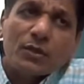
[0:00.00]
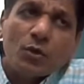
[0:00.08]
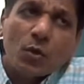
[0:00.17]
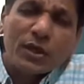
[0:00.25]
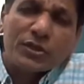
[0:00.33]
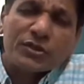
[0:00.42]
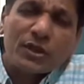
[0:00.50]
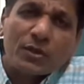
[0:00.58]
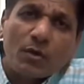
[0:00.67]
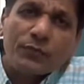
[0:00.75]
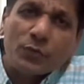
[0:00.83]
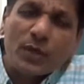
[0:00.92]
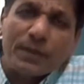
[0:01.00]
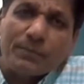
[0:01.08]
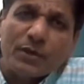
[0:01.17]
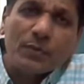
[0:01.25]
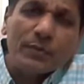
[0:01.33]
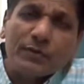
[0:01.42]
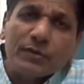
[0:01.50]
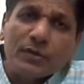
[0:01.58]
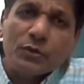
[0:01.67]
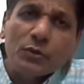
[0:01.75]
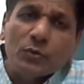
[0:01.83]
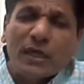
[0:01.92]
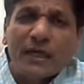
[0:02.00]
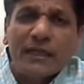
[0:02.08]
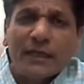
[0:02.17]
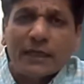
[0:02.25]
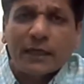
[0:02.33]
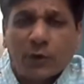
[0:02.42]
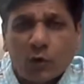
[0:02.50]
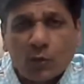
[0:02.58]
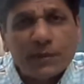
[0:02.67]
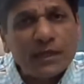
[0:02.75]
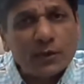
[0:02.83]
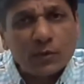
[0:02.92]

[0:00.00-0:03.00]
location of UNEP, between New Delhi and Nairobi,